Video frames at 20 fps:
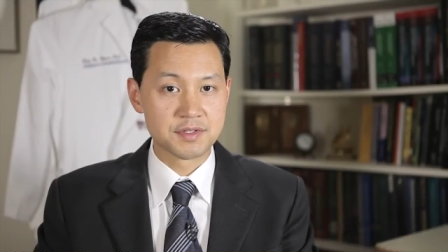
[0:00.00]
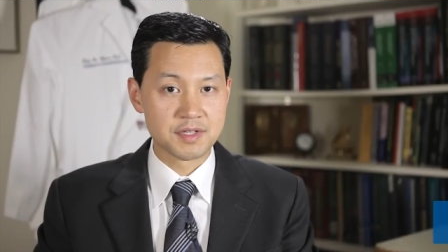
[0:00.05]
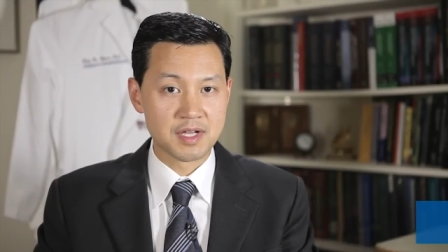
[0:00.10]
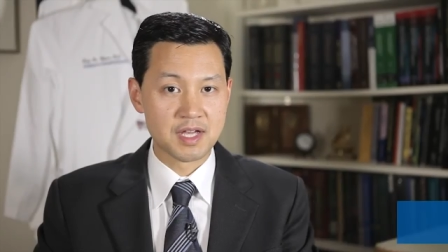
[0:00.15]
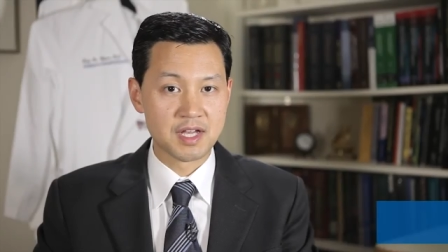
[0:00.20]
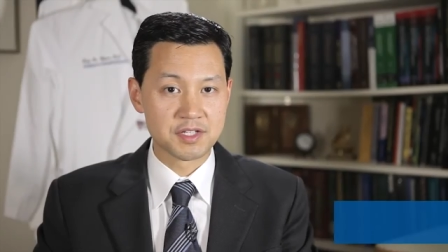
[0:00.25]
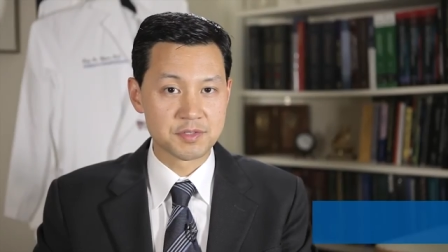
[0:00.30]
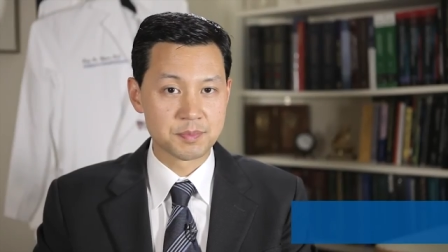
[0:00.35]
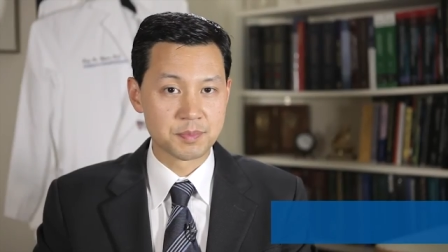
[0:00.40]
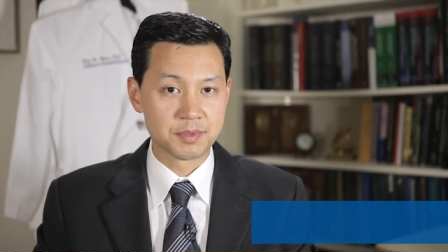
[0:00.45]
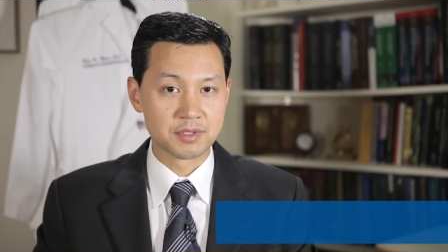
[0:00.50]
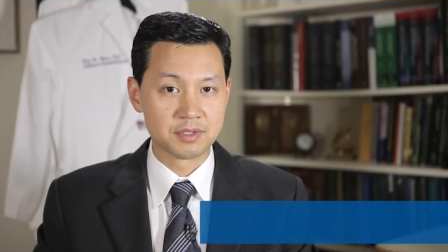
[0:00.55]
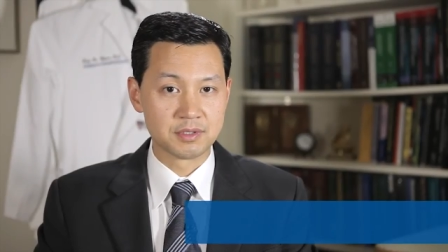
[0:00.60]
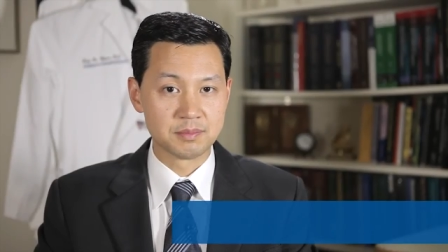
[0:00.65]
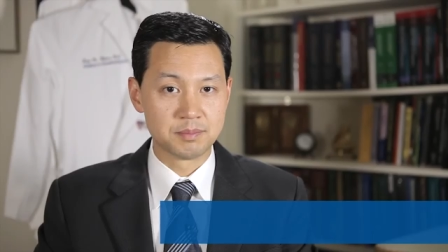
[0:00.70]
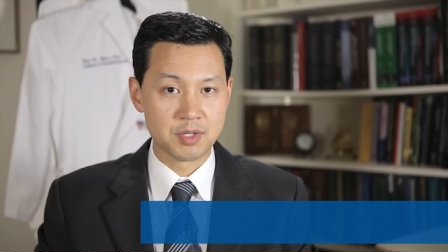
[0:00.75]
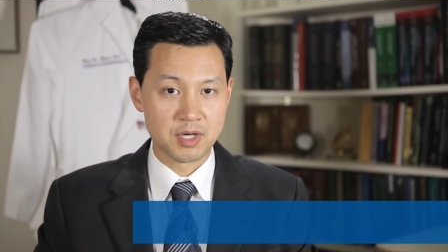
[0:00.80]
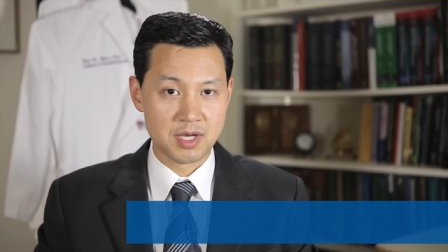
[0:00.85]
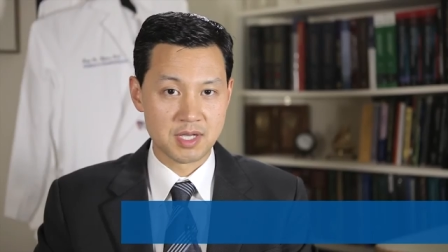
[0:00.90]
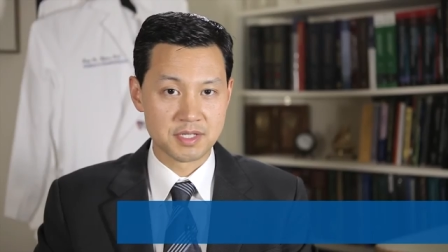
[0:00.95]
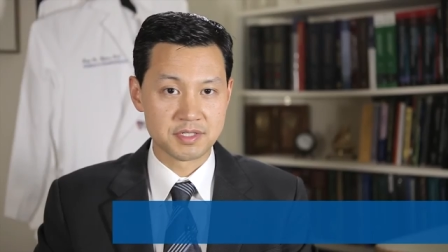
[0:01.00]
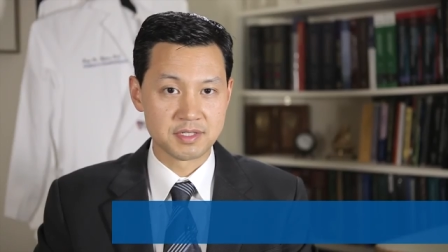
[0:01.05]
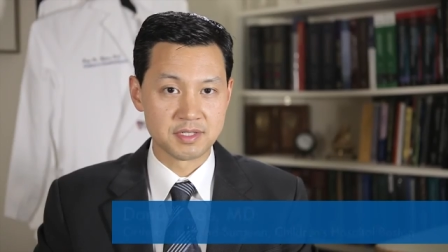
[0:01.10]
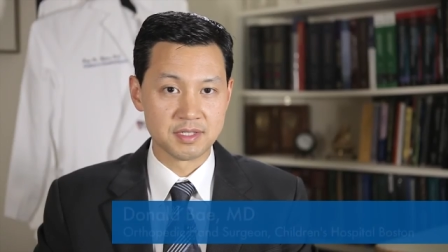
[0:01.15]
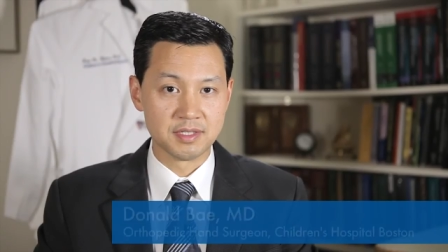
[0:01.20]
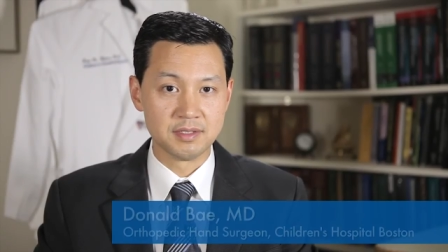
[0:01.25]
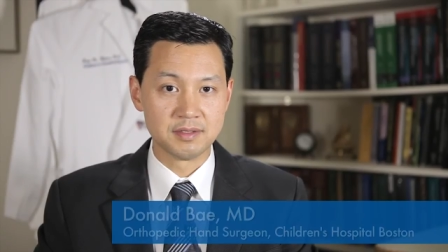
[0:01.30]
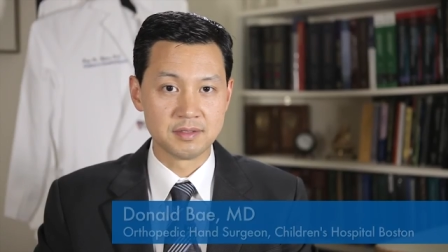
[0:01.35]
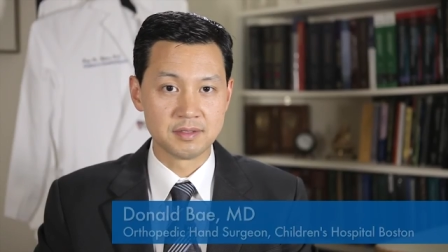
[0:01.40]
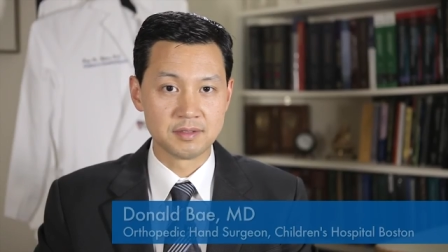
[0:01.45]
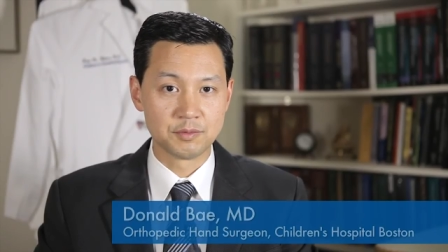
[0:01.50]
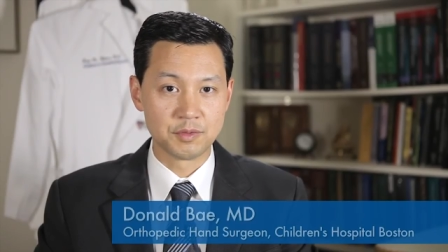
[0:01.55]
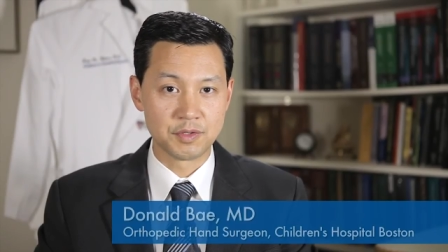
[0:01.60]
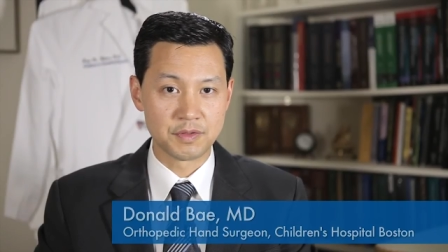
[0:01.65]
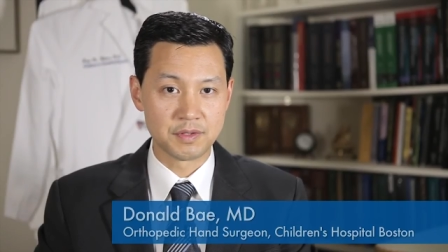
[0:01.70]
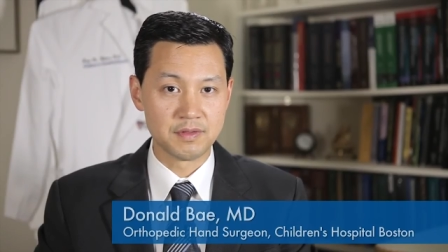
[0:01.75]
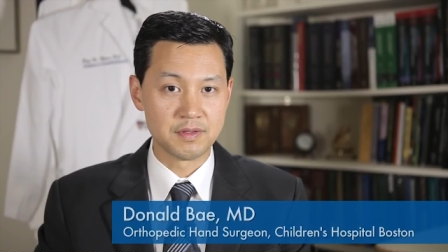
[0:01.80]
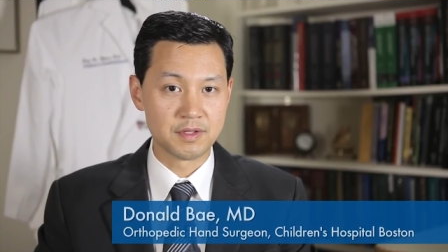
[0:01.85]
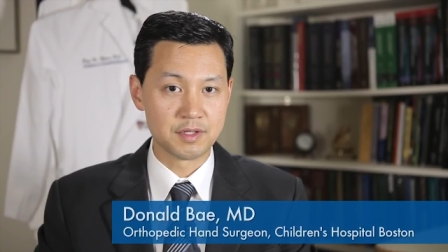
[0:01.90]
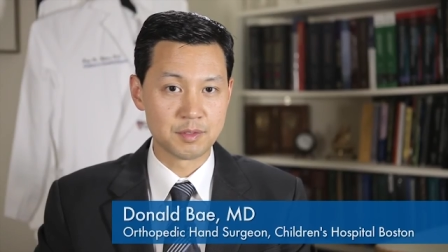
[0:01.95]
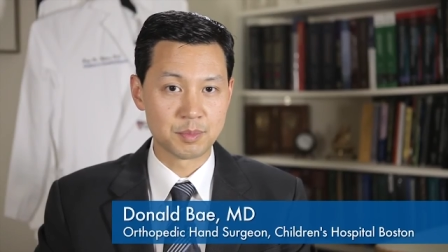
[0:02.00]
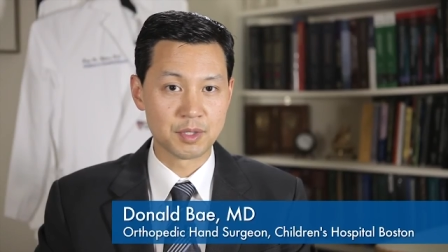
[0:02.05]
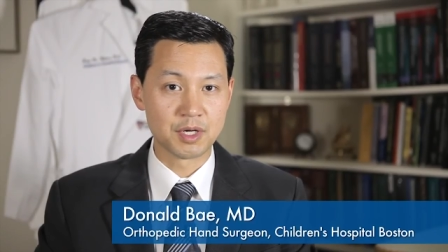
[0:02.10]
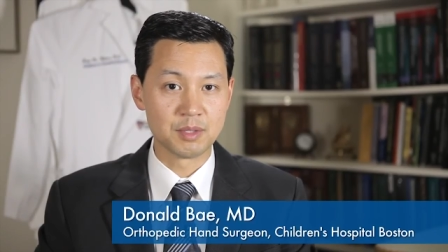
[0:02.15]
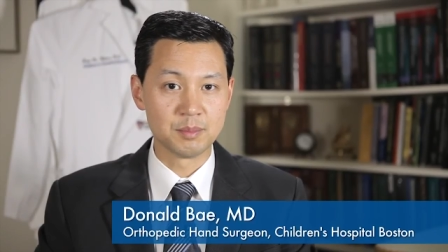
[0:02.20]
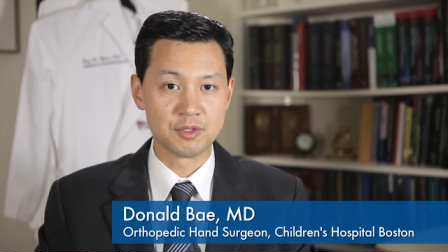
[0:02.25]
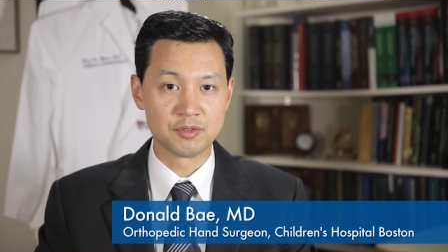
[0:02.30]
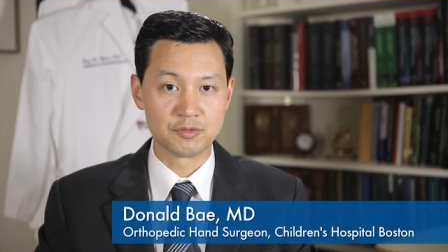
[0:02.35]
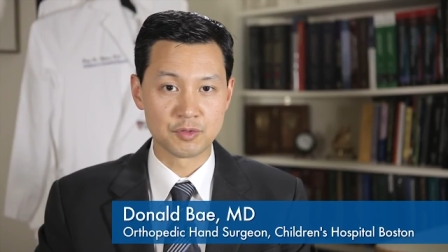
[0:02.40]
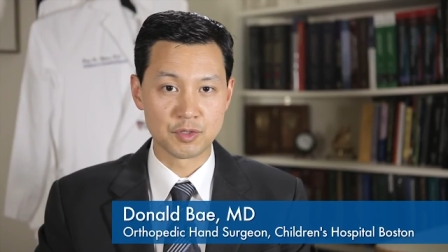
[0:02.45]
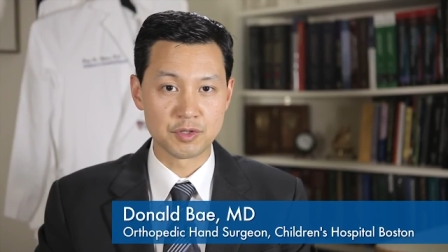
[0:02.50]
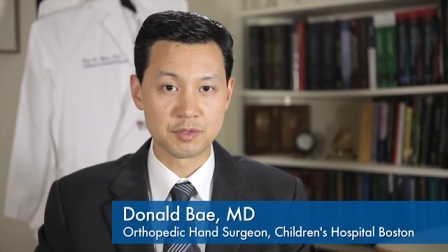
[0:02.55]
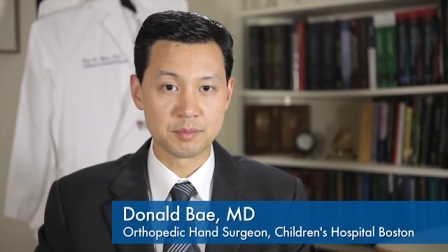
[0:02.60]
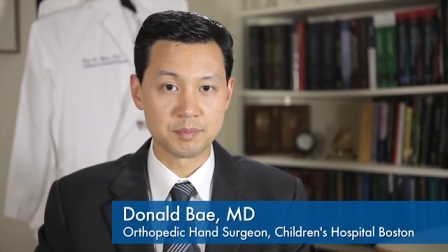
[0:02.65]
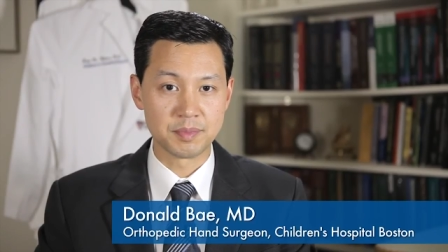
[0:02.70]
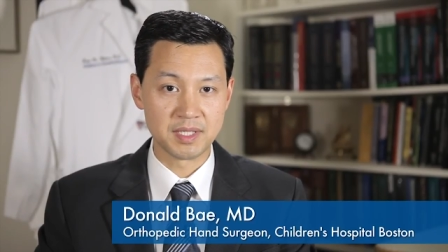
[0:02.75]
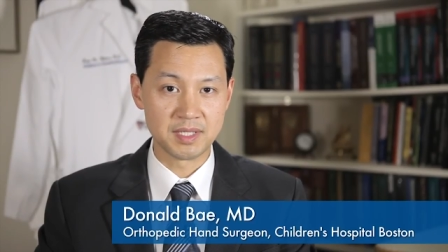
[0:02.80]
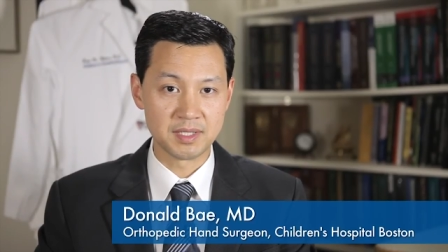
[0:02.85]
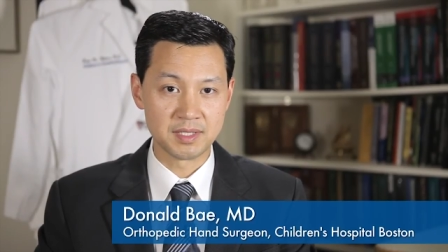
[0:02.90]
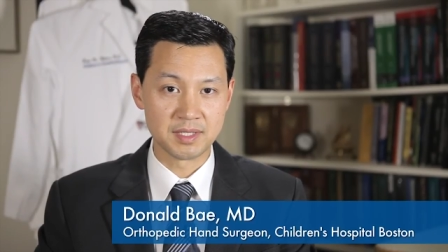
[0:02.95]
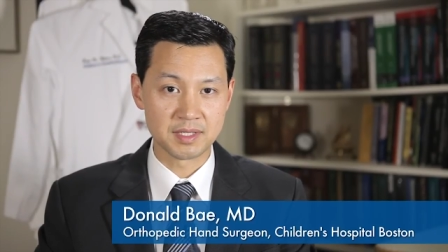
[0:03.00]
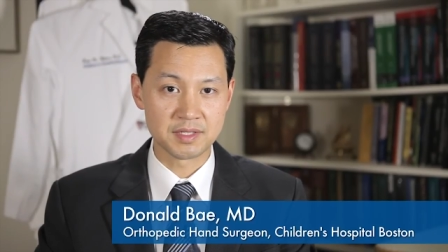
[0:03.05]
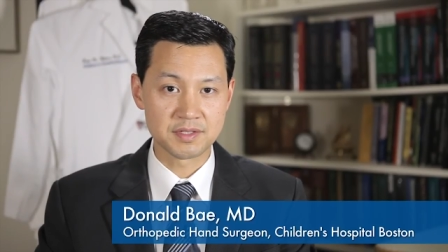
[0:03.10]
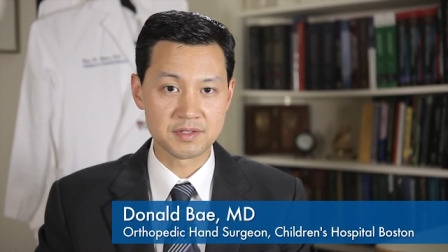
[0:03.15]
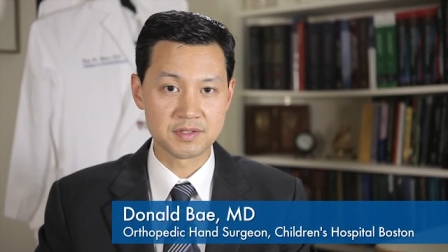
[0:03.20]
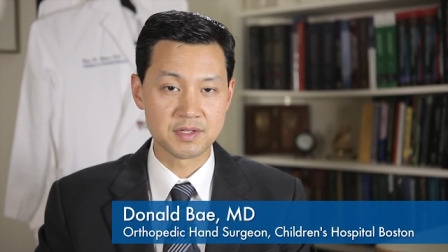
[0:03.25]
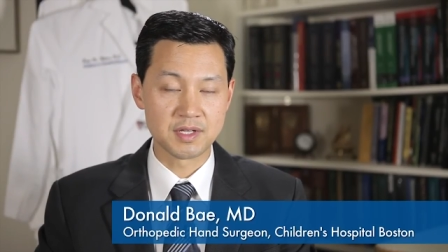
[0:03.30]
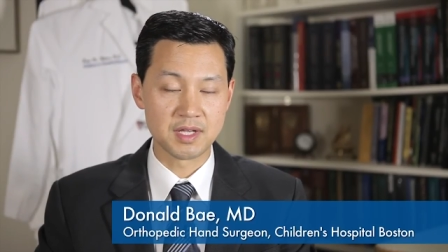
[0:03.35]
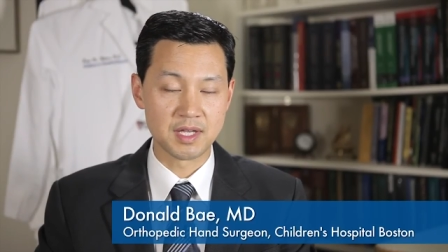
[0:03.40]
Hospital Boston, within the Department of Orthopedics